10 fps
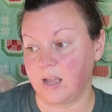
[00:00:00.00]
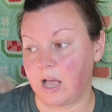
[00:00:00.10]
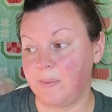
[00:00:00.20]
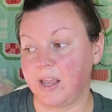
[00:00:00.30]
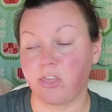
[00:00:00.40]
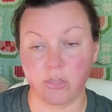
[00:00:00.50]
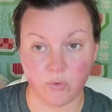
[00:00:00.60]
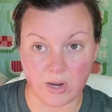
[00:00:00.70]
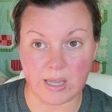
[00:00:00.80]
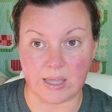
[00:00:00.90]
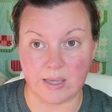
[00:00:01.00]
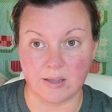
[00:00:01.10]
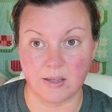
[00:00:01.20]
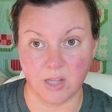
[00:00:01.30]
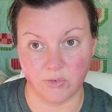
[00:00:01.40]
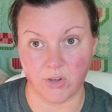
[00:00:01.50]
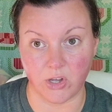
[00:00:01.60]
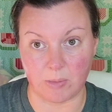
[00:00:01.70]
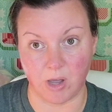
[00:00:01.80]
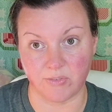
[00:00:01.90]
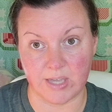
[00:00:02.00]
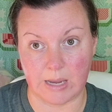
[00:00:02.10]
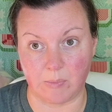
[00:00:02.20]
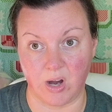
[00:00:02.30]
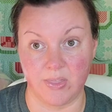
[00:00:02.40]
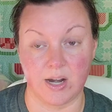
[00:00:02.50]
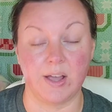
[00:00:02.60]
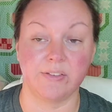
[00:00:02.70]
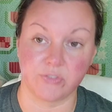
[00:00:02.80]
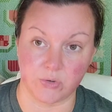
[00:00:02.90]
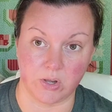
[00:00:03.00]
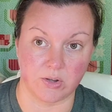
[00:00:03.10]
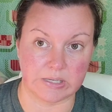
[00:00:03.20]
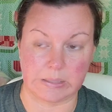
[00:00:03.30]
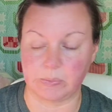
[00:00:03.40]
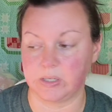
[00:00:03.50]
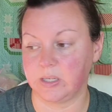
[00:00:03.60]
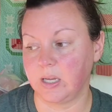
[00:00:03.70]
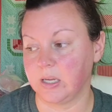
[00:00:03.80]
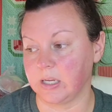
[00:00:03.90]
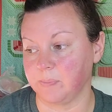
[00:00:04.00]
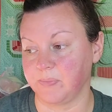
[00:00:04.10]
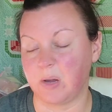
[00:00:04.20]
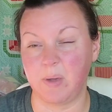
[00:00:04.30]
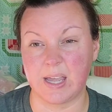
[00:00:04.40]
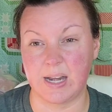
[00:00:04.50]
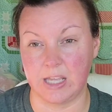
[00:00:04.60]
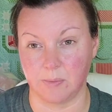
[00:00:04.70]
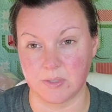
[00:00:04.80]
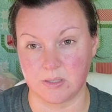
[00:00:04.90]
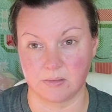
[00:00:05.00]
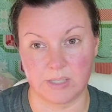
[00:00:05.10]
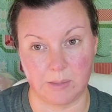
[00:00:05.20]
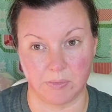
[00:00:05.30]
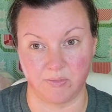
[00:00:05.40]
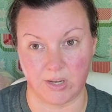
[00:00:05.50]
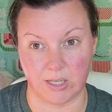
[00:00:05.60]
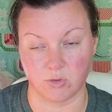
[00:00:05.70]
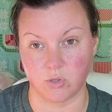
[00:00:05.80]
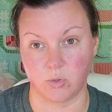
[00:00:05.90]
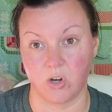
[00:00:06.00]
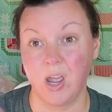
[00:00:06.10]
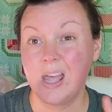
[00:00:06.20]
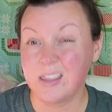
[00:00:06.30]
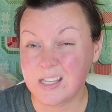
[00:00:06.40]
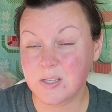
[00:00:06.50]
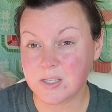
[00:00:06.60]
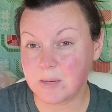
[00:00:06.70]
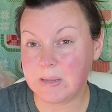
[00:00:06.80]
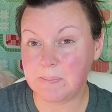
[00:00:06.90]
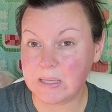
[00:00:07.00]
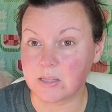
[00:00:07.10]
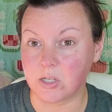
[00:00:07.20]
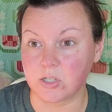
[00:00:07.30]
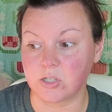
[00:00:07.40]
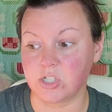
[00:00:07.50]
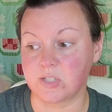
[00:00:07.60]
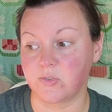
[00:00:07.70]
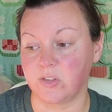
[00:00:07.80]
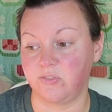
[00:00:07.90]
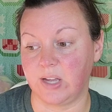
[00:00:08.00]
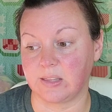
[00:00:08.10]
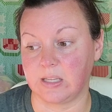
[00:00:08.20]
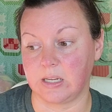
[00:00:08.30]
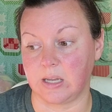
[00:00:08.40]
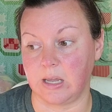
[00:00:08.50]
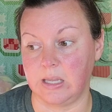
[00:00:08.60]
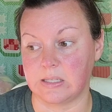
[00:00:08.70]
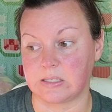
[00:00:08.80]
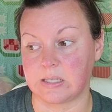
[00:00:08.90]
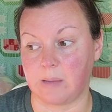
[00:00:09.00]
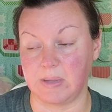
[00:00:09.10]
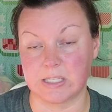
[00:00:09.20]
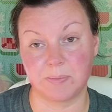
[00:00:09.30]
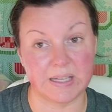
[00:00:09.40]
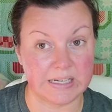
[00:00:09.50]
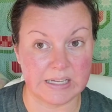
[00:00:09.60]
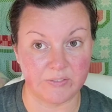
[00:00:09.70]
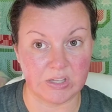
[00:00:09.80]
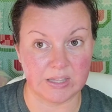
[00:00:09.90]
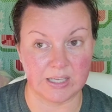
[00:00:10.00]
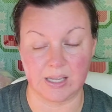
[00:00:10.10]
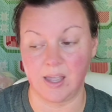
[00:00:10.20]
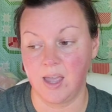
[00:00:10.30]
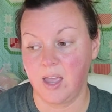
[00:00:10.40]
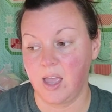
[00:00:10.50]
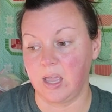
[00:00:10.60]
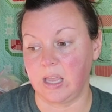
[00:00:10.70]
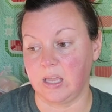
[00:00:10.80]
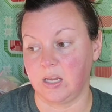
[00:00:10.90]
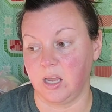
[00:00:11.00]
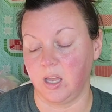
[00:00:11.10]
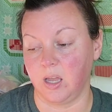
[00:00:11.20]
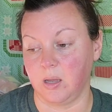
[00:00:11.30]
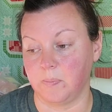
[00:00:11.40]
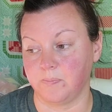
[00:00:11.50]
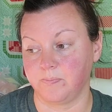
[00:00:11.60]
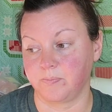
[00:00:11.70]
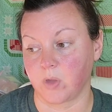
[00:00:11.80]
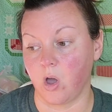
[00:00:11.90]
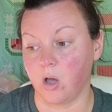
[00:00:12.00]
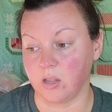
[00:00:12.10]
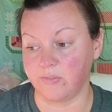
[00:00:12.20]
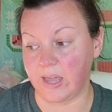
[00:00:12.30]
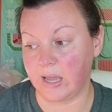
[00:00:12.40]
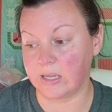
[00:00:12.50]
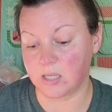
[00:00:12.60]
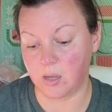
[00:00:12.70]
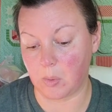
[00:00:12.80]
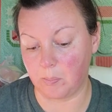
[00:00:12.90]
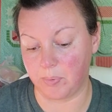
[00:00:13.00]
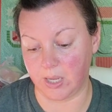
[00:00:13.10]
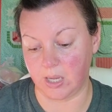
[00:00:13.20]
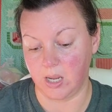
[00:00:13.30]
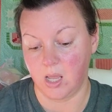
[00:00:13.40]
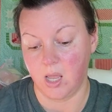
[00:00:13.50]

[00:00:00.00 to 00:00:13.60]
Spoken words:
I'll make 3 low volume off camera, and then I'll have 3 on camera. That way kind of helps keep the video shorter. This is going to be a bit longer just for the fact that I'm explaining everything and all of that. But